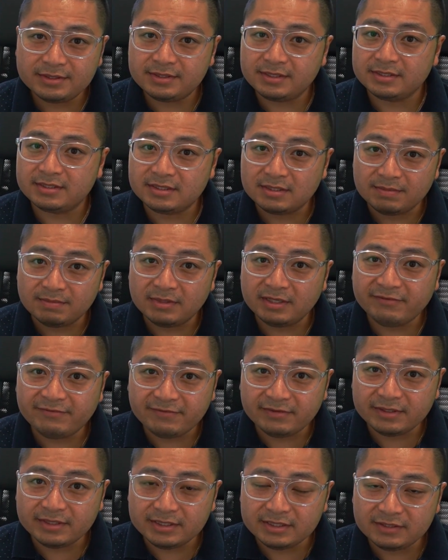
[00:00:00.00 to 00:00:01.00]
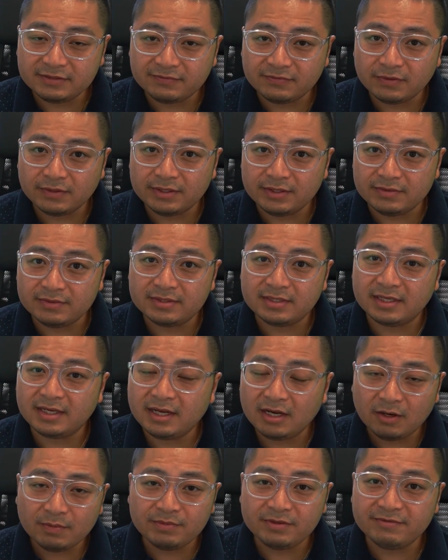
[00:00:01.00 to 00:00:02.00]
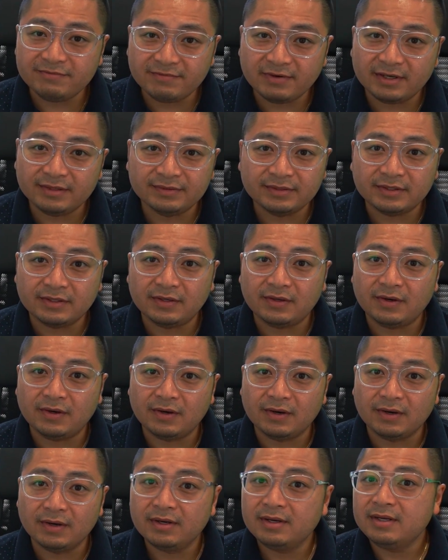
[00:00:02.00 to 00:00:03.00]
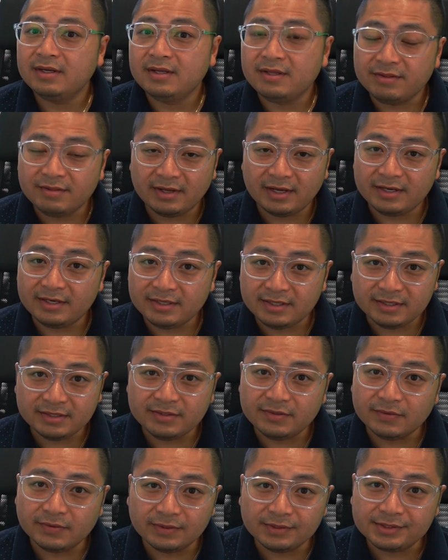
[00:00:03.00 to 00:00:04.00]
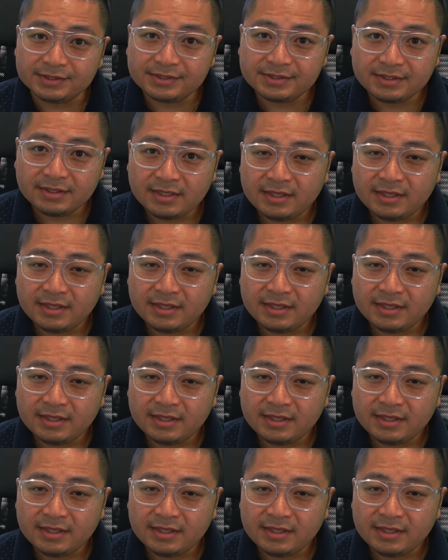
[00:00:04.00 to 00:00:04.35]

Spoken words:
to submit footage for you to help you find the car that hit yours.